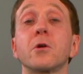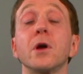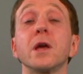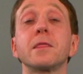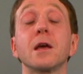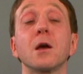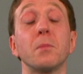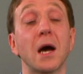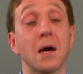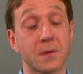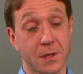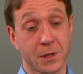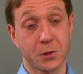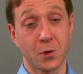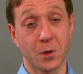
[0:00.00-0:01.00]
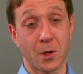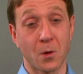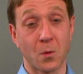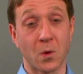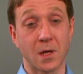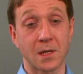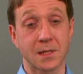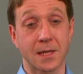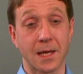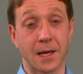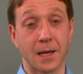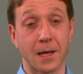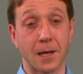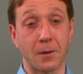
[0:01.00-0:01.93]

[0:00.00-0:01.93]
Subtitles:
great thing about the studio was that